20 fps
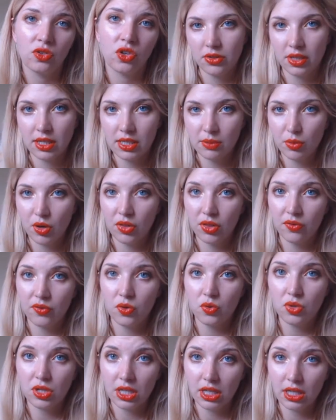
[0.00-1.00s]
So this month,
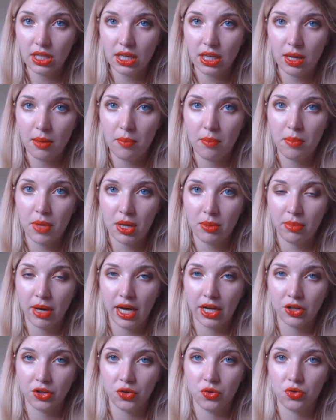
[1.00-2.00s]
if you did get Mint
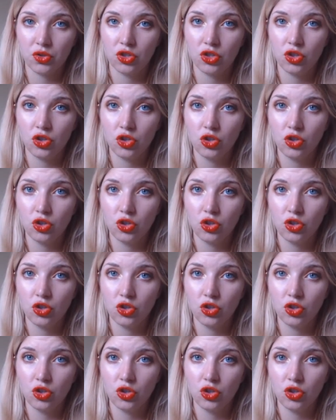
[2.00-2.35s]
Mongoose,